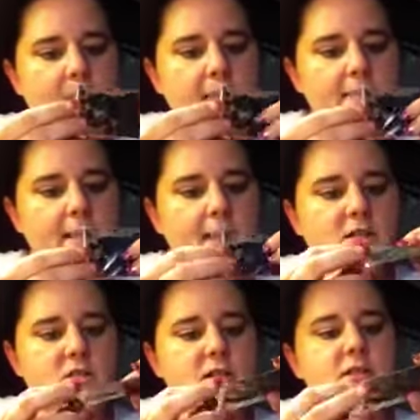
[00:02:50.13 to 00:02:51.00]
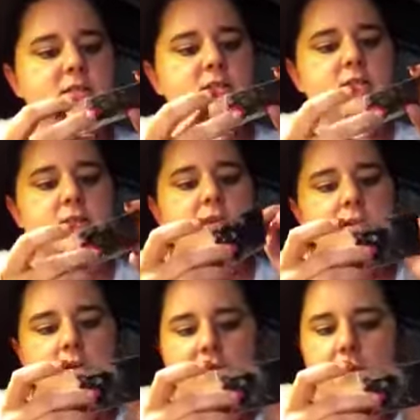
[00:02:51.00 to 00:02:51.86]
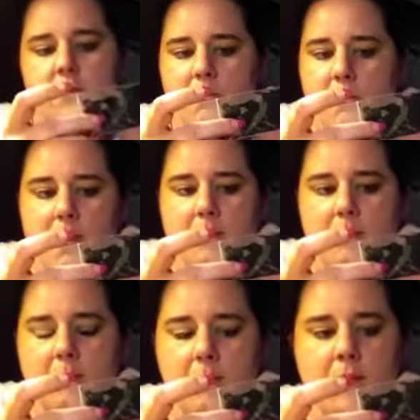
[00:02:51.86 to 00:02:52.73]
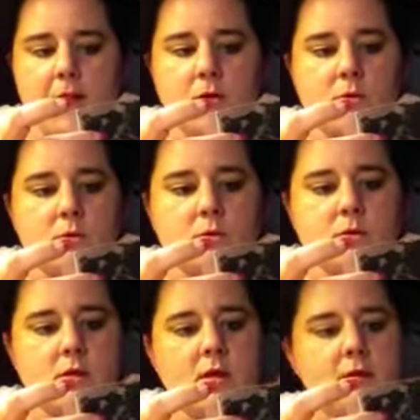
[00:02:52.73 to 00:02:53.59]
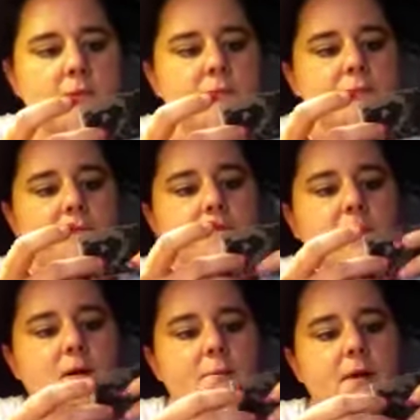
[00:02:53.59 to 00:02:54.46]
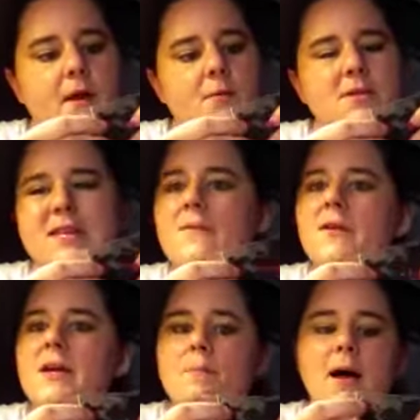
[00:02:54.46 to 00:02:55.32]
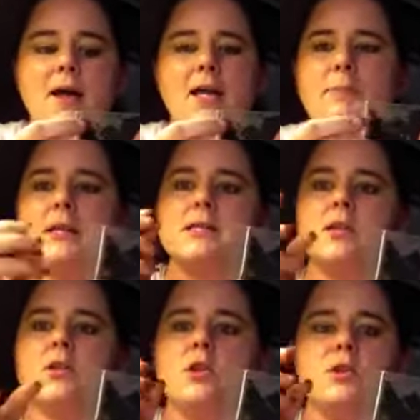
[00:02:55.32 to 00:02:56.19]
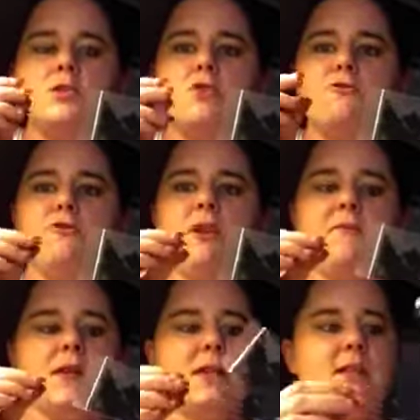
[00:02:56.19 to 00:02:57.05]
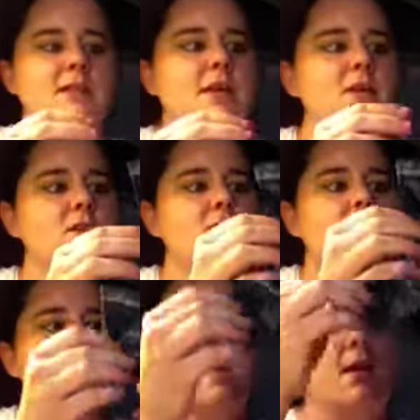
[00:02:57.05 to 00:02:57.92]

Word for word: I actually seen a few of them at Michael's, but I was iffy to buy it because it looked so fluffy in the container that